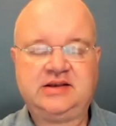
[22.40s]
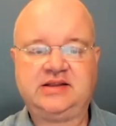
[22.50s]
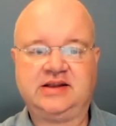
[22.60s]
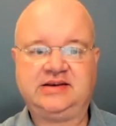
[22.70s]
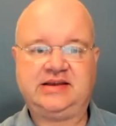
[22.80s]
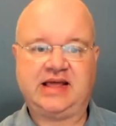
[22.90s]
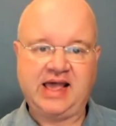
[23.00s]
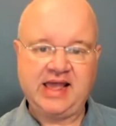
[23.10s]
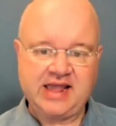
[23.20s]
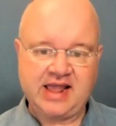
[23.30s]

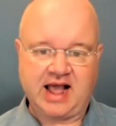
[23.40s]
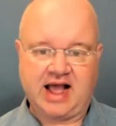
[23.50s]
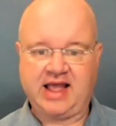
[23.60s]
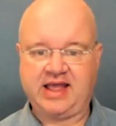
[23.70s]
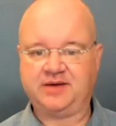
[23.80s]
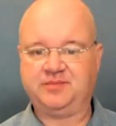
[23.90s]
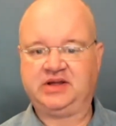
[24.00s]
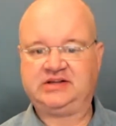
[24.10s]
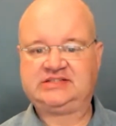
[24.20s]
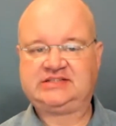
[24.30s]
Today, I am
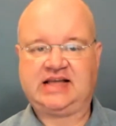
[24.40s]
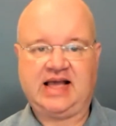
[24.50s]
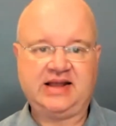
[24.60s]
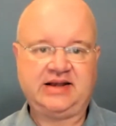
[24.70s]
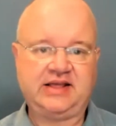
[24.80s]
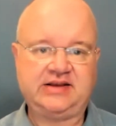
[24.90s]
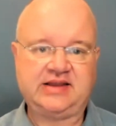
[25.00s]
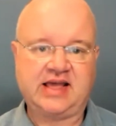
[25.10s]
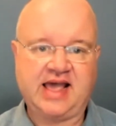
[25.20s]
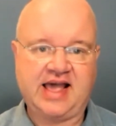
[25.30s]

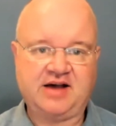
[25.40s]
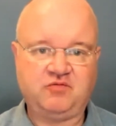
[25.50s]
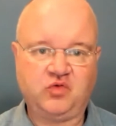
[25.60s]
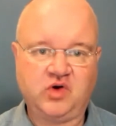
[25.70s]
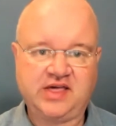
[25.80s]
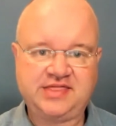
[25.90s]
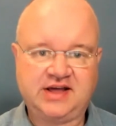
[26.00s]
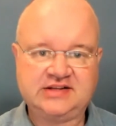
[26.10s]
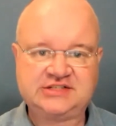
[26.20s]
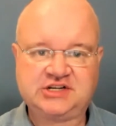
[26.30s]
excited to have with
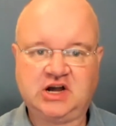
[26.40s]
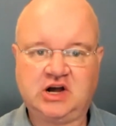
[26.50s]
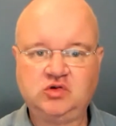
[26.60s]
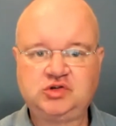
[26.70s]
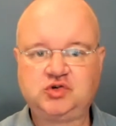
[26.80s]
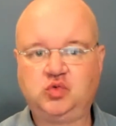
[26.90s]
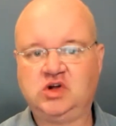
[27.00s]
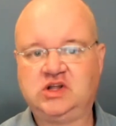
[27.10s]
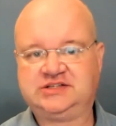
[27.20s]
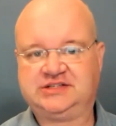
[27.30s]
us Coach
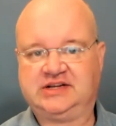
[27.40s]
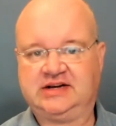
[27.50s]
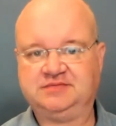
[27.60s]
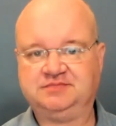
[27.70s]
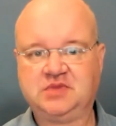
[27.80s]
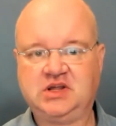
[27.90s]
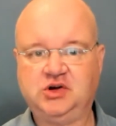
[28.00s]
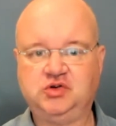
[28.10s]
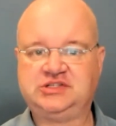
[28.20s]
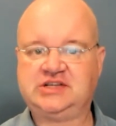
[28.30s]
Wilson,
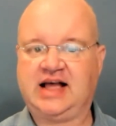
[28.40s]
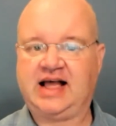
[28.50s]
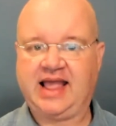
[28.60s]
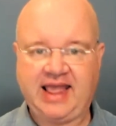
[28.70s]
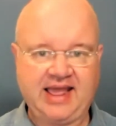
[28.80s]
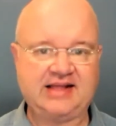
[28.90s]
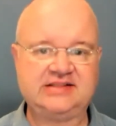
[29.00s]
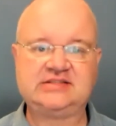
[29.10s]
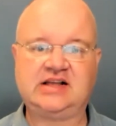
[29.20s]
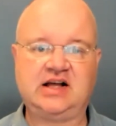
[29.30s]
who's a
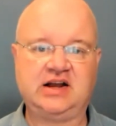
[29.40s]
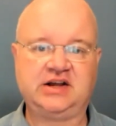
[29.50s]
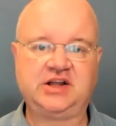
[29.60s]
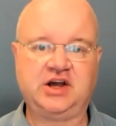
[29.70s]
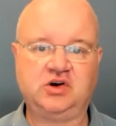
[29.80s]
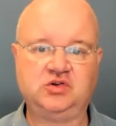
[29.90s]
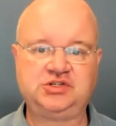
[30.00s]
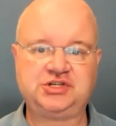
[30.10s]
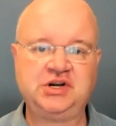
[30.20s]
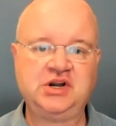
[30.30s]
hands on
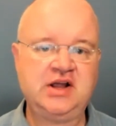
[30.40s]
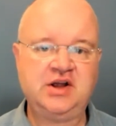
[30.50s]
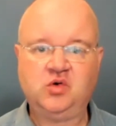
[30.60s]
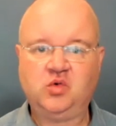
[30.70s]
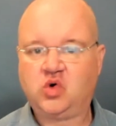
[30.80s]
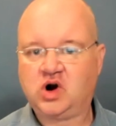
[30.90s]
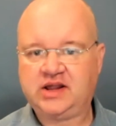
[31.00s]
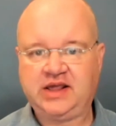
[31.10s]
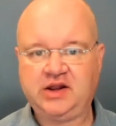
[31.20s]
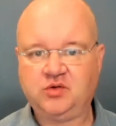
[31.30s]
coach
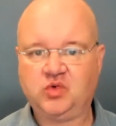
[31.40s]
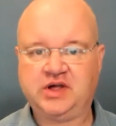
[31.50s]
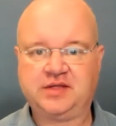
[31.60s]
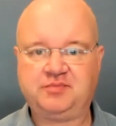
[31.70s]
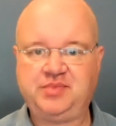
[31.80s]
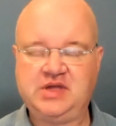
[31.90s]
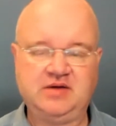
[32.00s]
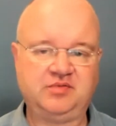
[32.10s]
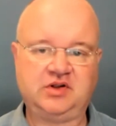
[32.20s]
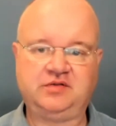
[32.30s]
working with
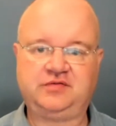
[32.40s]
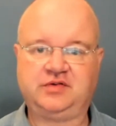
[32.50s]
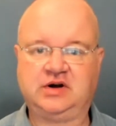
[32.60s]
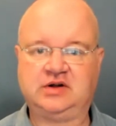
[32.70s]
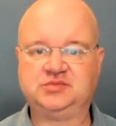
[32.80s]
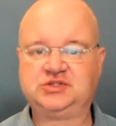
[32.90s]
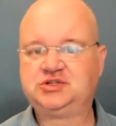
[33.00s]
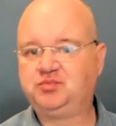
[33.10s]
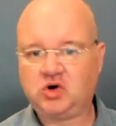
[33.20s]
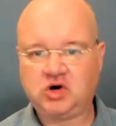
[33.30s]
people from
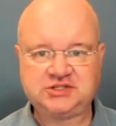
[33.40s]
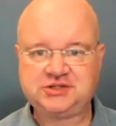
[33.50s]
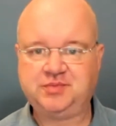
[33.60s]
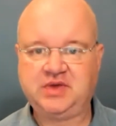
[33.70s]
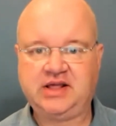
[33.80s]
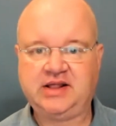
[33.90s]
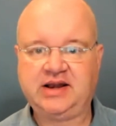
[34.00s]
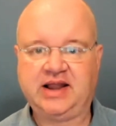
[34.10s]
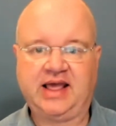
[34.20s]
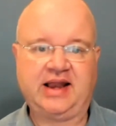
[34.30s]

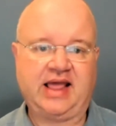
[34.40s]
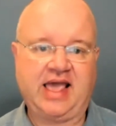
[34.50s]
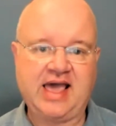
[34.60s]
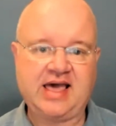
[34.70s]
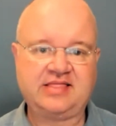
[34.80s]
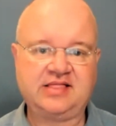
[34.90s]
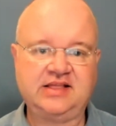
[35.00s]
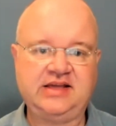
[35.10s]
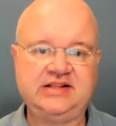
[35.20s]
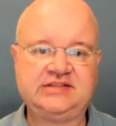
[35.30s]
sportsmen and
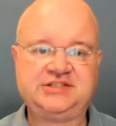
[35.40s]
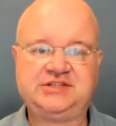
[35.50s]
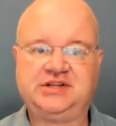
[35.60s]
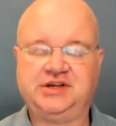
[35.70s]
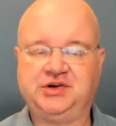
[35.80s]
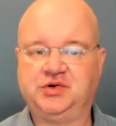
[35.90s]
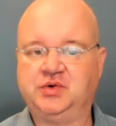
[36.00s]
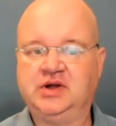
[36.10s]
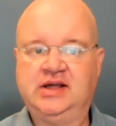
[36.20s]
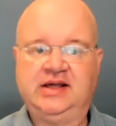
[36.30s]
athletes to